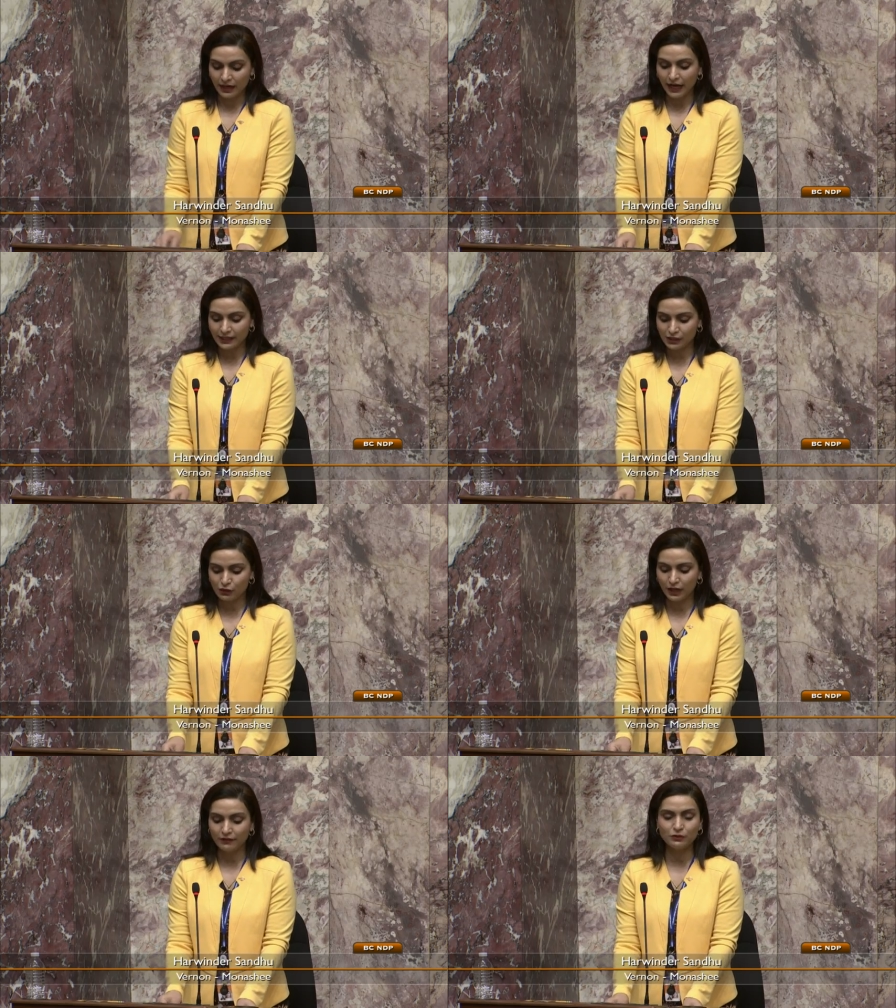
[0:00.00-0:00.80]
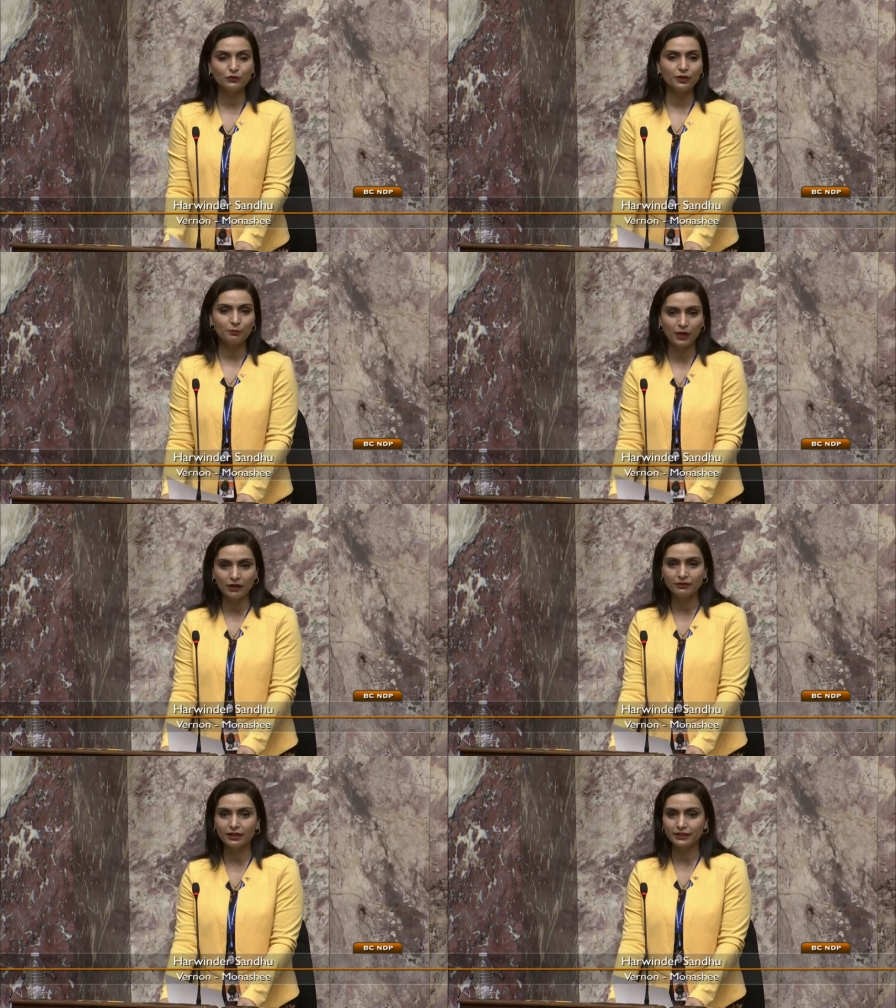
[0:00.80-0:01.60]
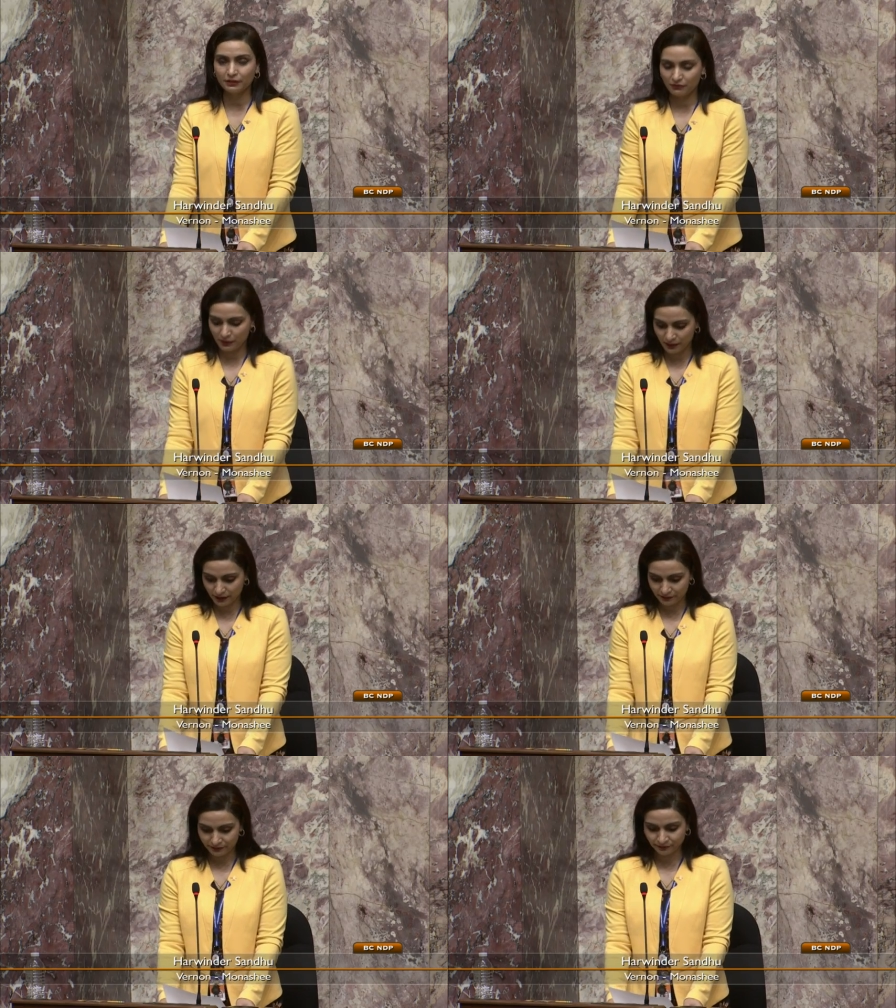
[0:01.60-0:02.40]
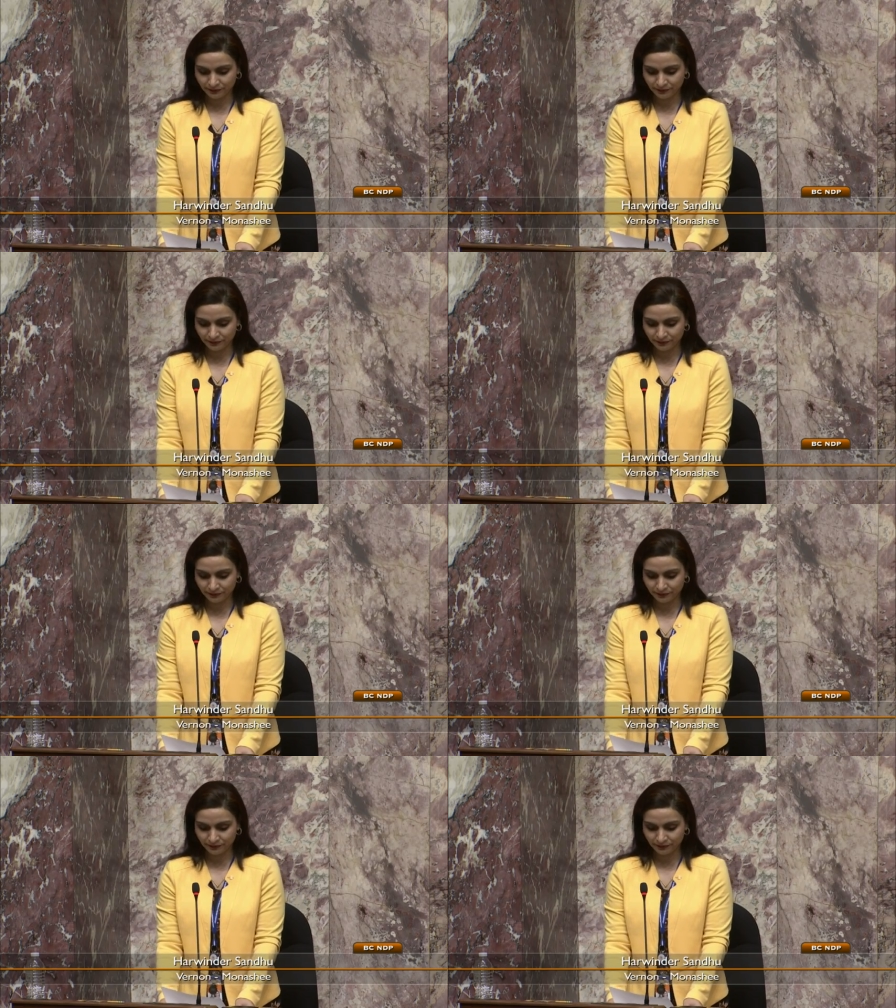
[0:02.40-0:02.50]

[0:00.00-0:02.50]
I strive to empower other women